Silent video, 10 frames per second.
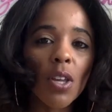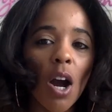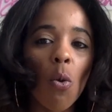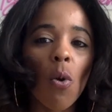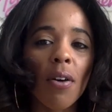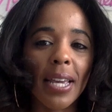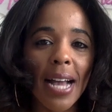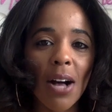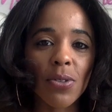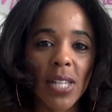are
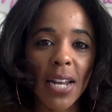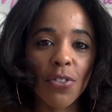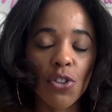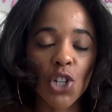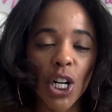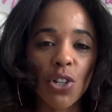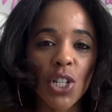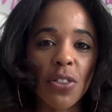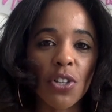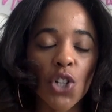walking outside of the
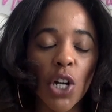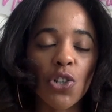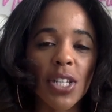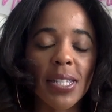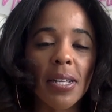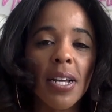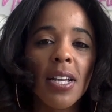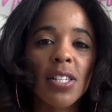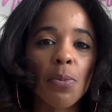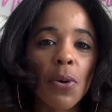church, and the church is
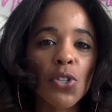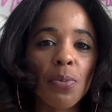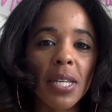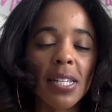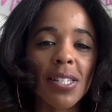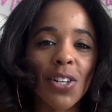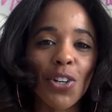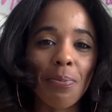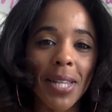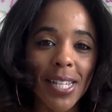supposed to be
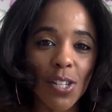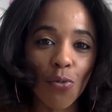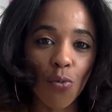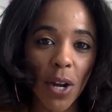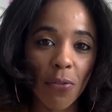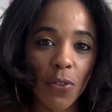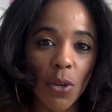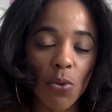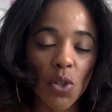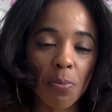considered a place of
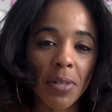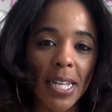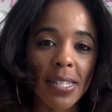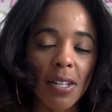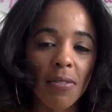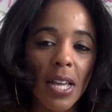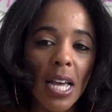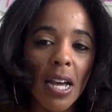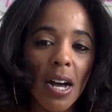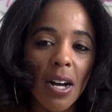refuge, a place of
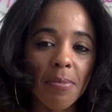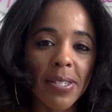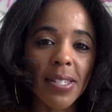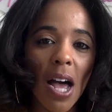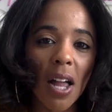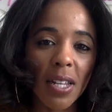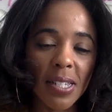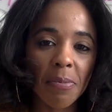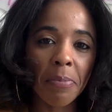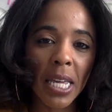
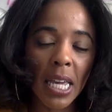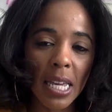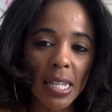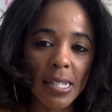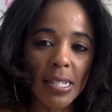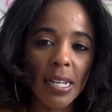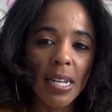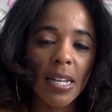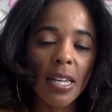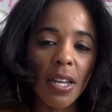solace, peace,
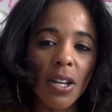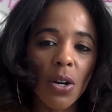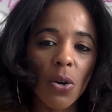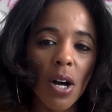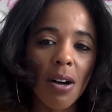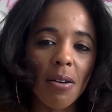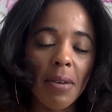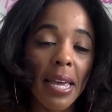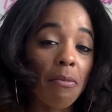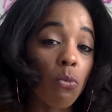you know,
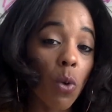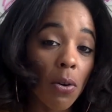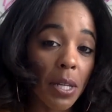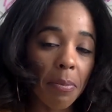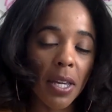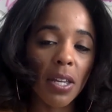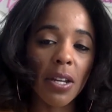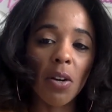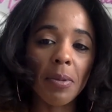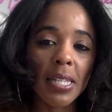and welcoming, you
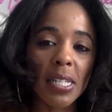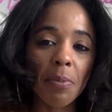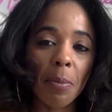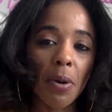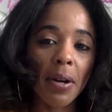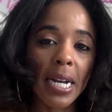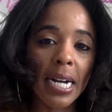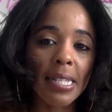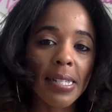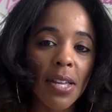know, but these people are
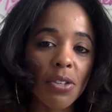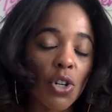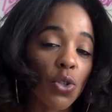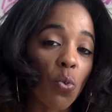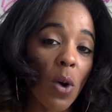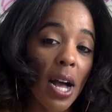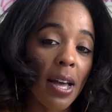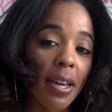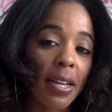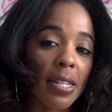not inside the church.
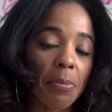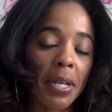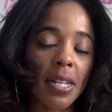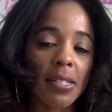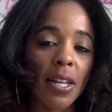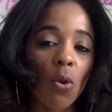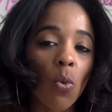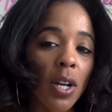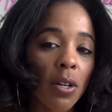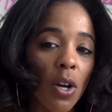Why? Is it because they don't
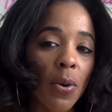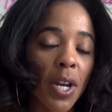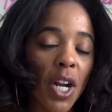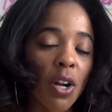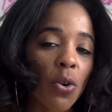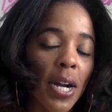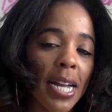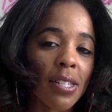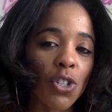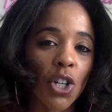want to go in there, or
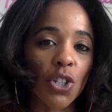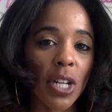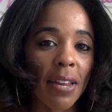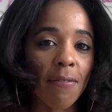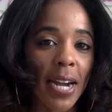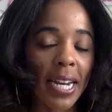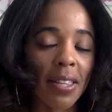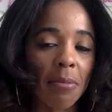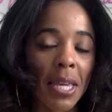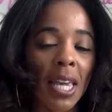has the church not
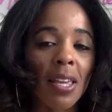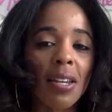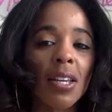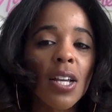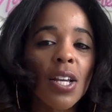invited them in?